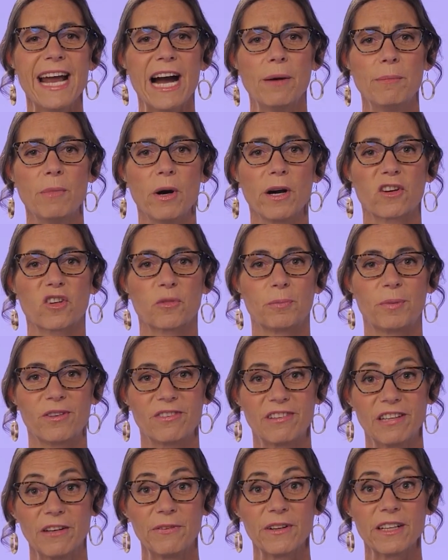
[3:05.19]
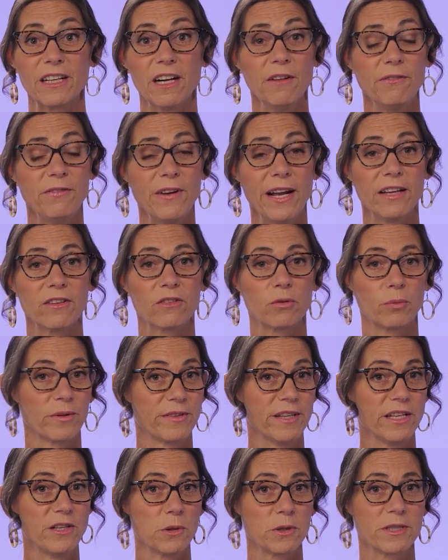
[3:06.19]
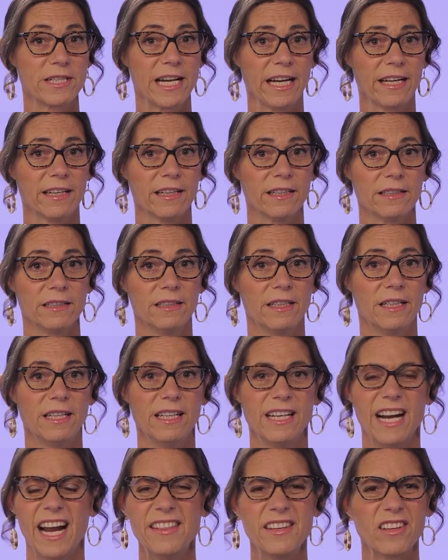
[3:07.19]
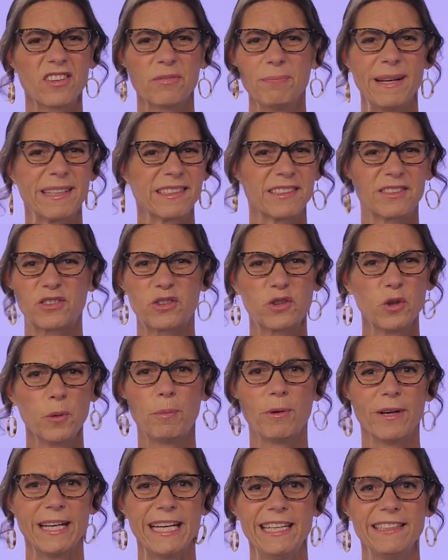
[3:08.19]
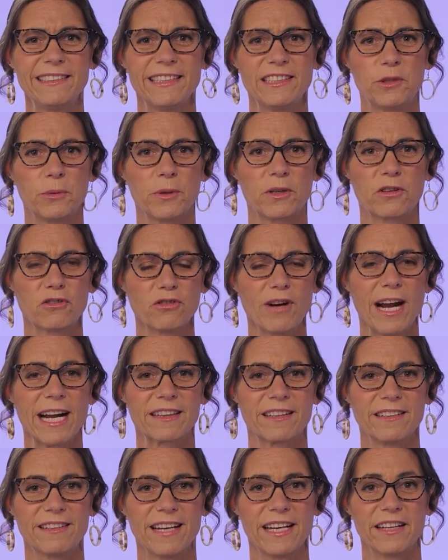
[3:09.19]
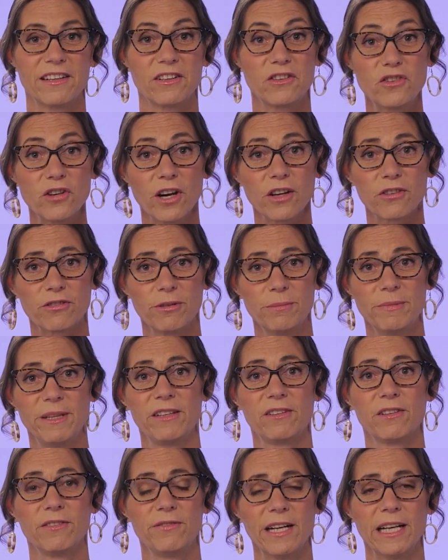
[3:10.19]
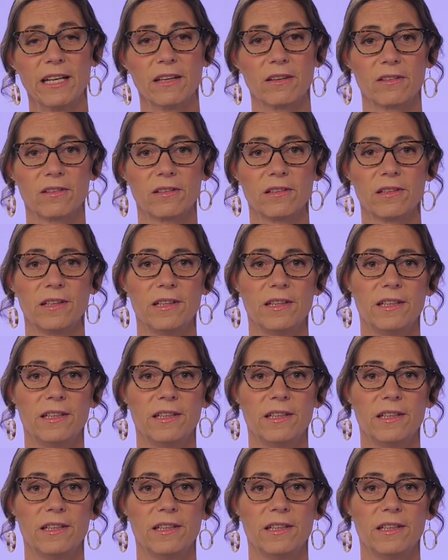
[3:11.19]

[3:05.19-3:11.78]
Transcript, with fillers: now mark specific events within your data, and this makes it super easy to extract the data just from these events.